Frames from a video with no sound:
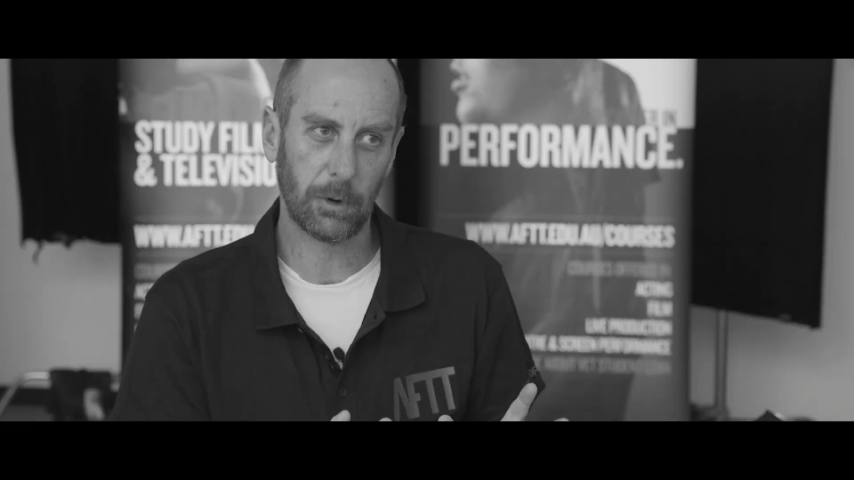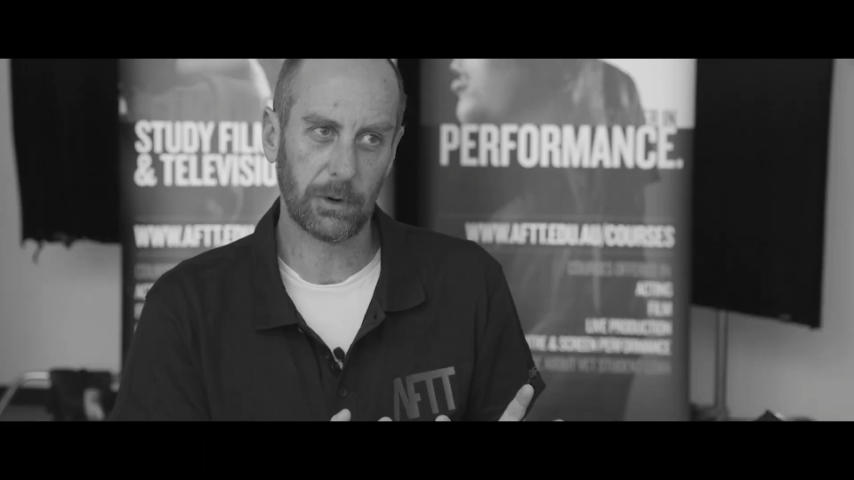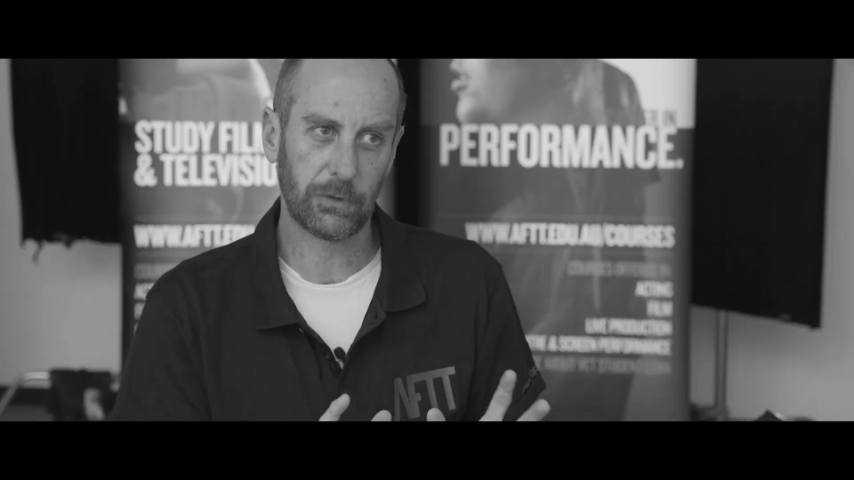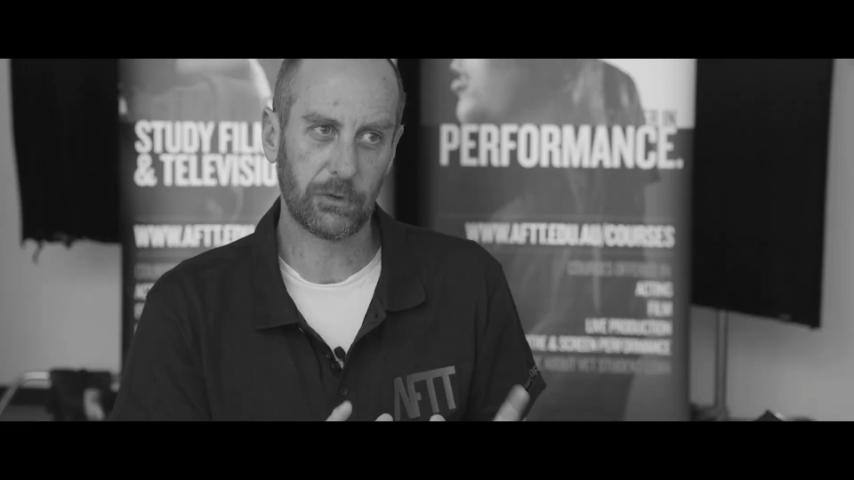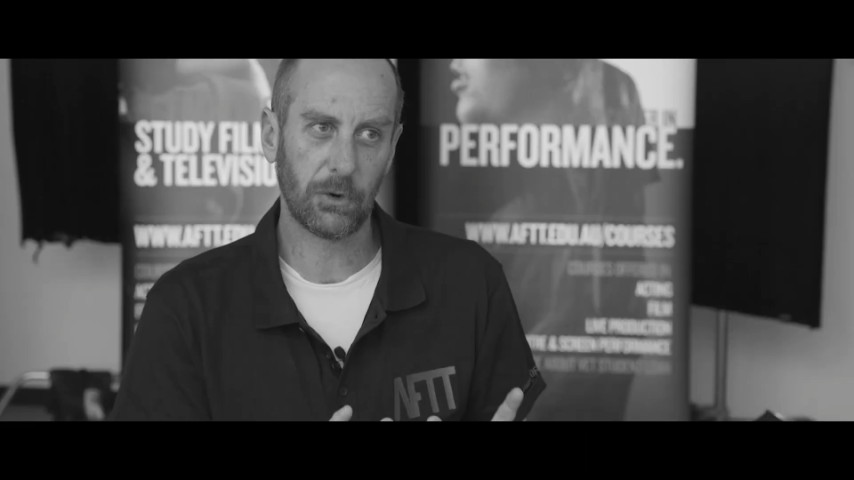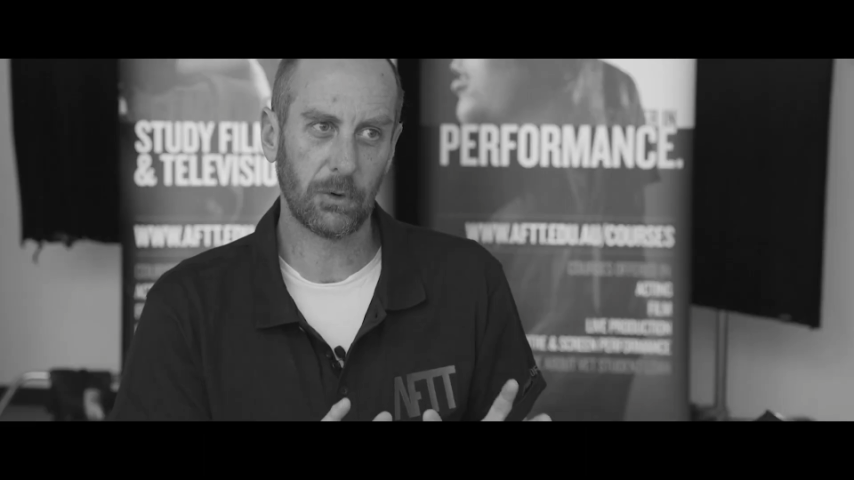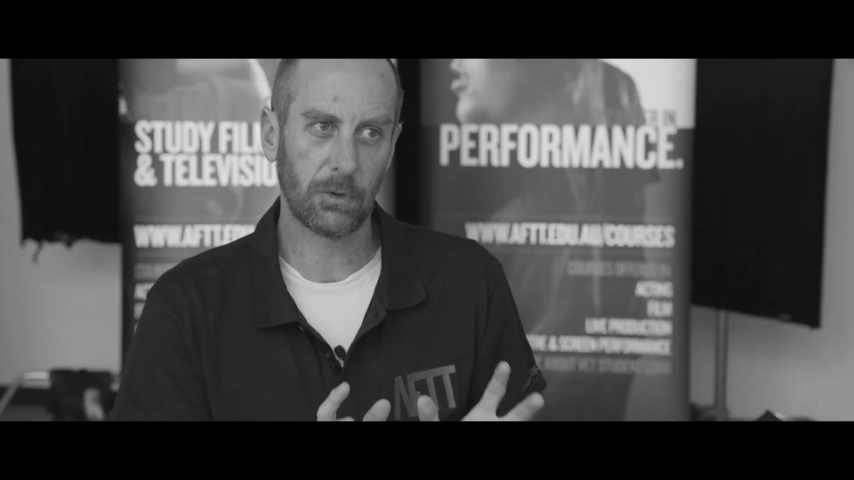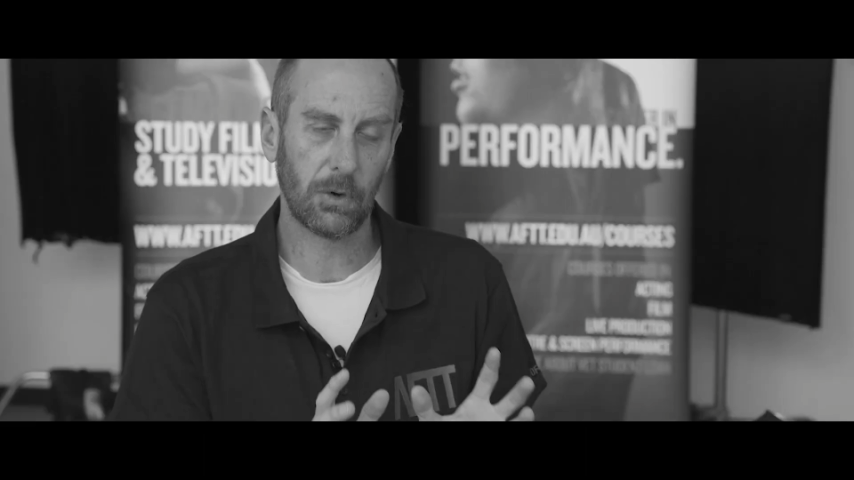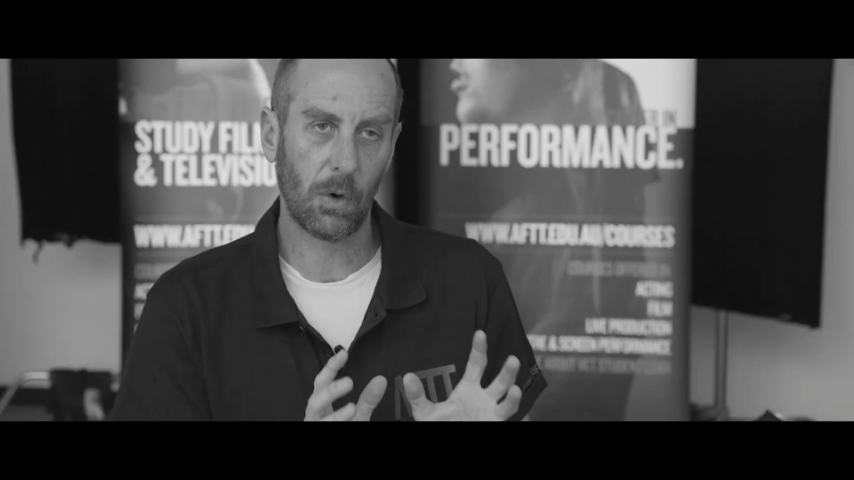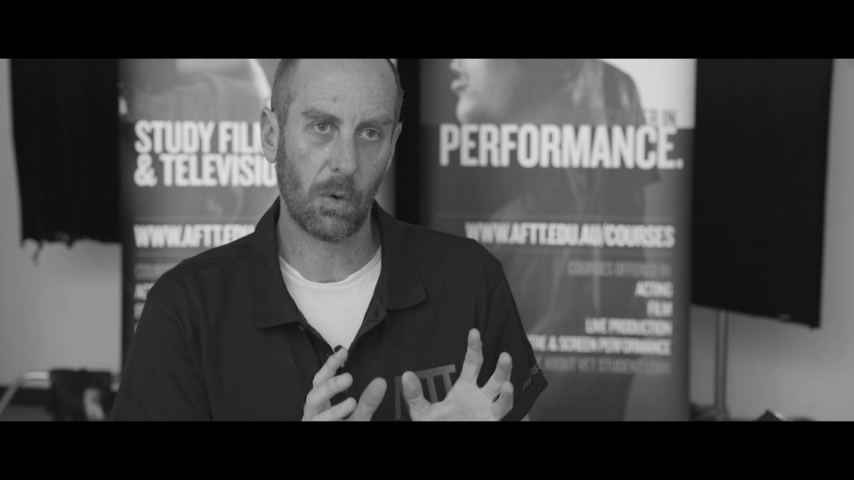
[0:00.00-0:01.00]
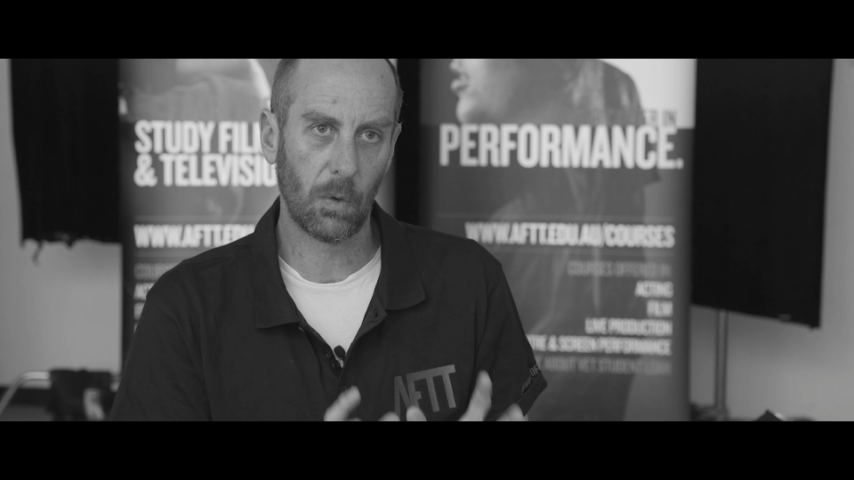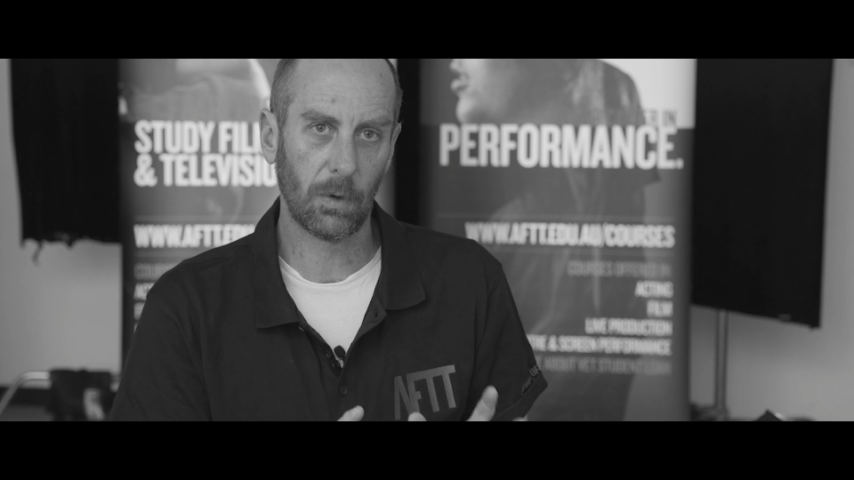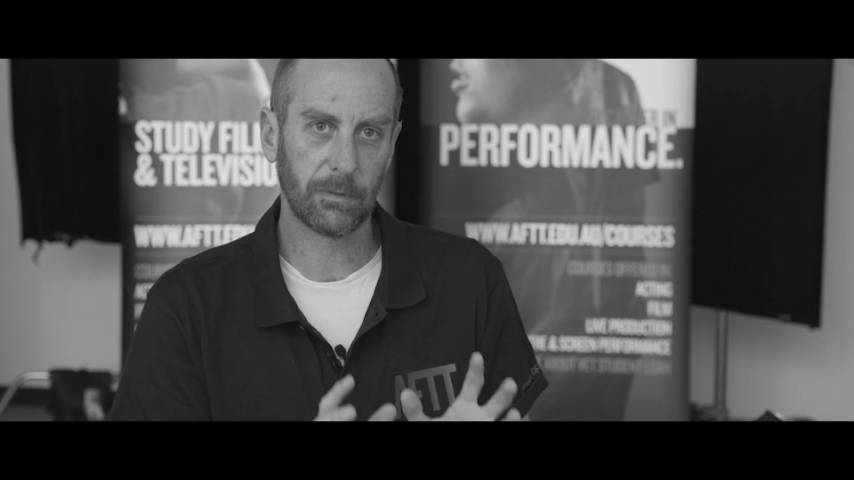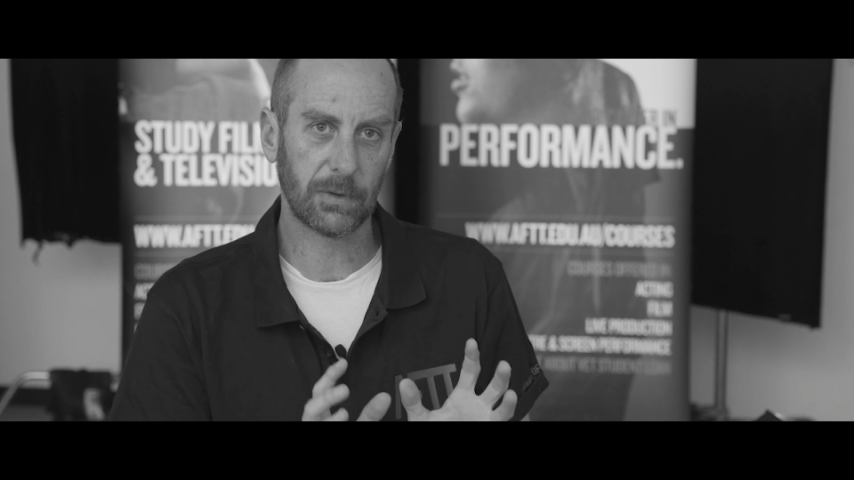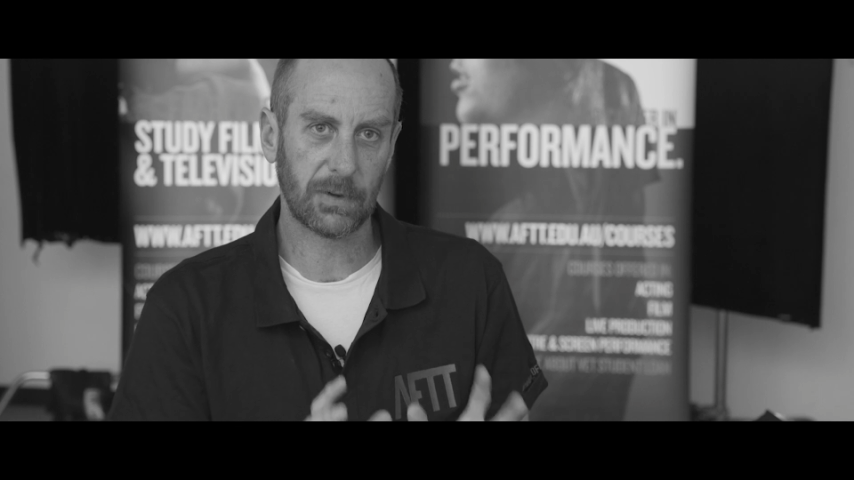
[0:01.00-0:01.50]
where a student all of a